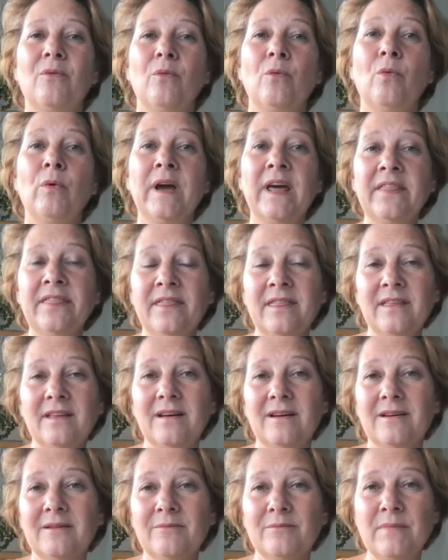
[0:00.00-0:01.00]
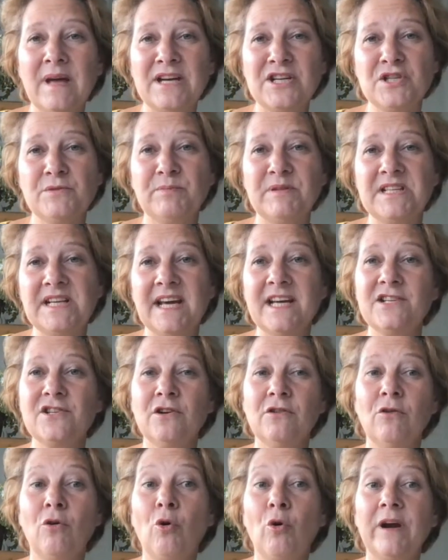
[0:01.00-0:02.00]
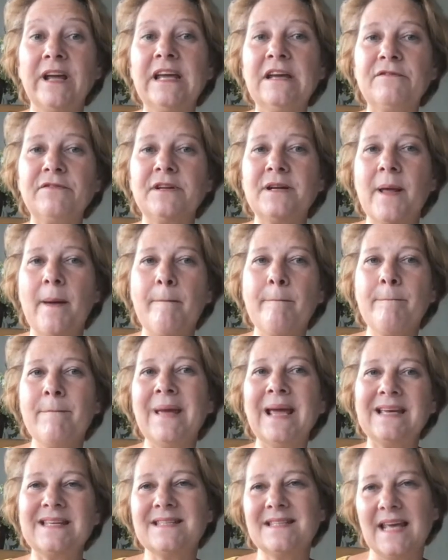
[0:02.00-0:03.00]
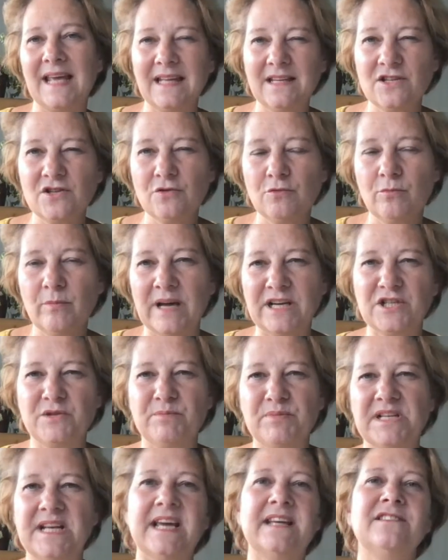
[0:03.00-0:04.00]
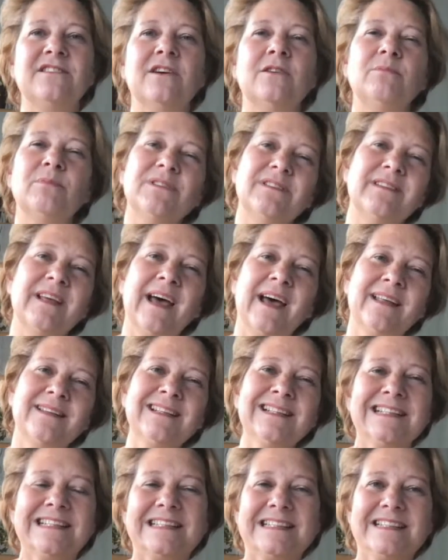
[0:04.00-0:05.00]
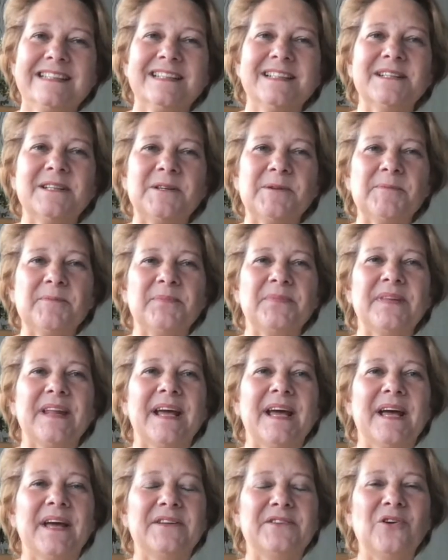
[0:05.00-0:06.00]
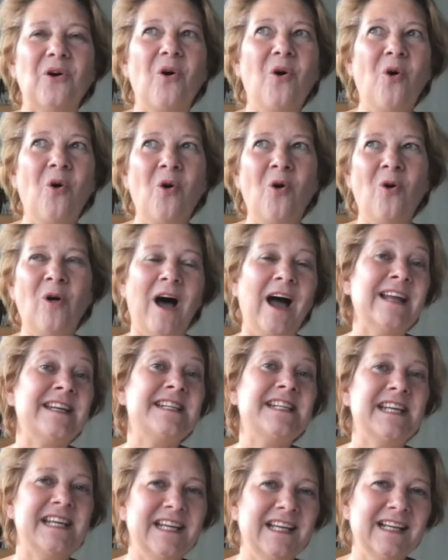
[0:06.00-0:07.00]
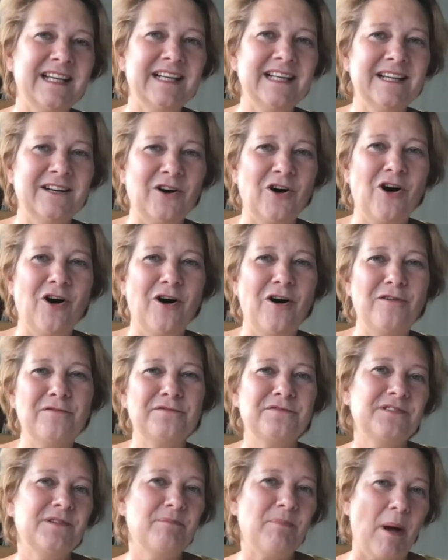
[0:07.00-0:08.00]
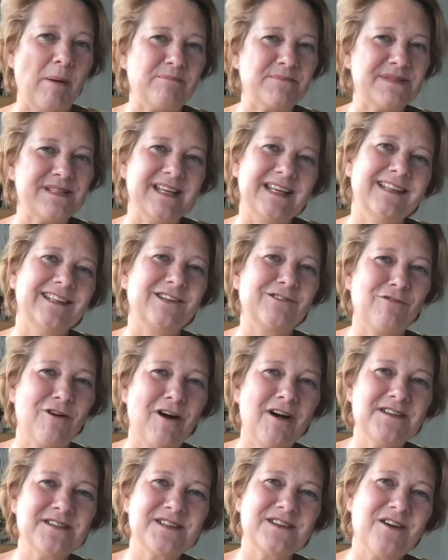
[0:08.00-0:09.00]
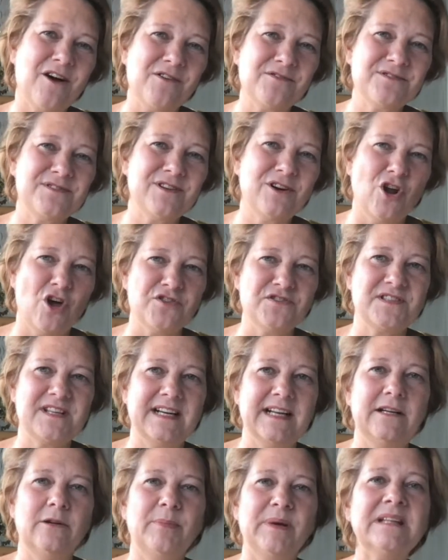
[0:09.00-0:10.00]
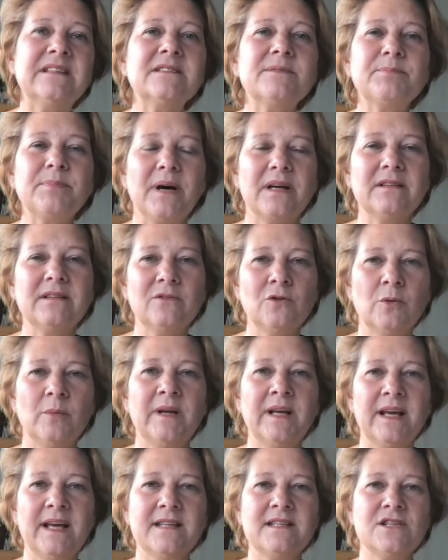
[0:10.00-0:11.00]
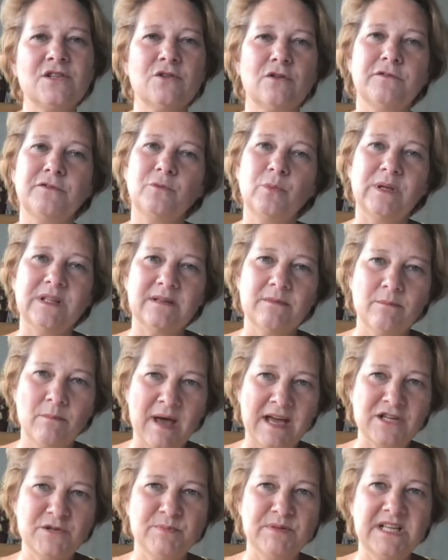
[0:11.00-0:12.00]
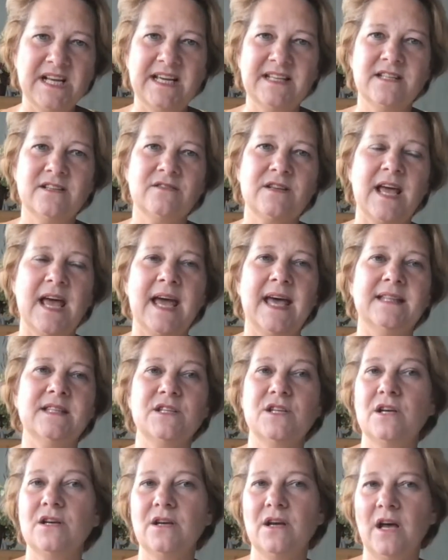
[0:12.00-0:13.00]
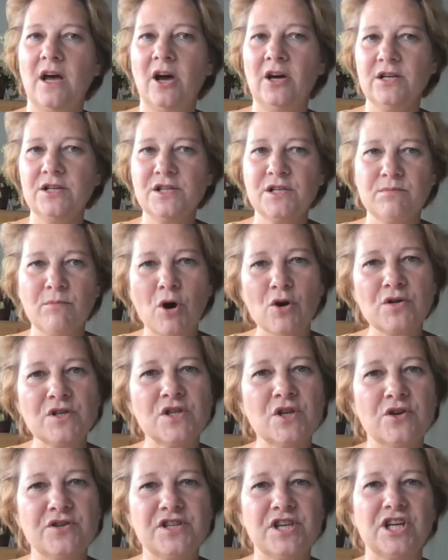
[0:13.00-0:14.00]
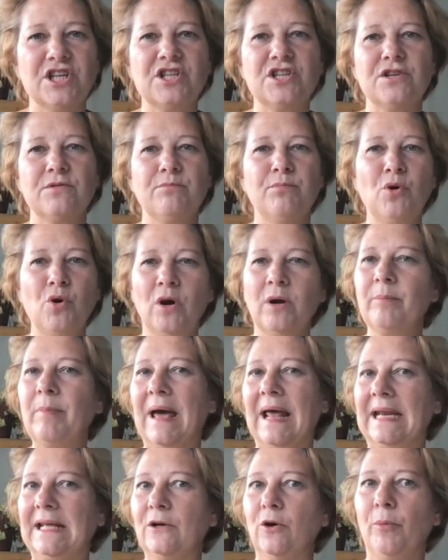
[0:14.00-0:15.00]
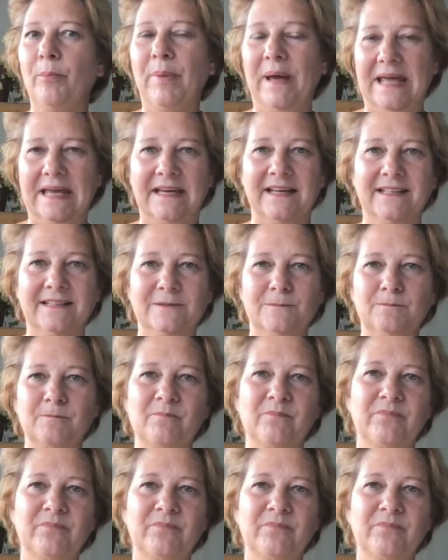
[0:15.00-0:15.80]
with mashed potato or even mixed into mashed potato. Then the whole idea of the bumps in the grass goes lost a little bit. But normally it's served with mashed potatoes and either smoked sausage, pork belly, or bacon.